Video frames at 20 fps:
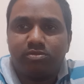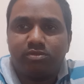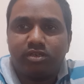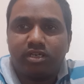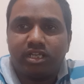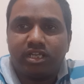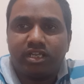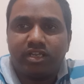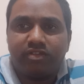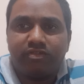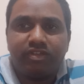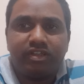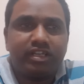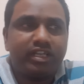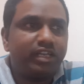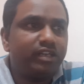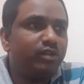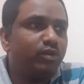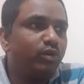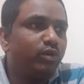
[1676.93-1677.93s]
Today we
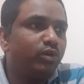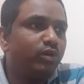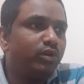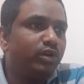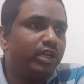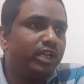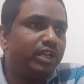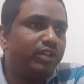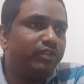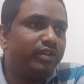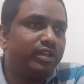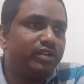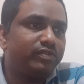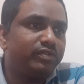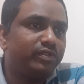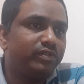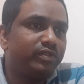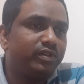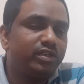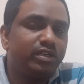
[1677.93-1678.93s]
can go anywhere of
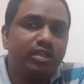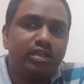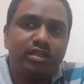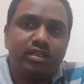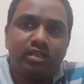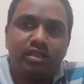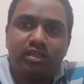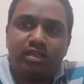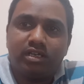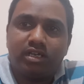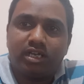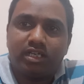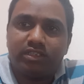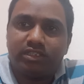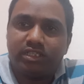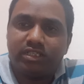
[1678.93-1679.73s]
the world, I think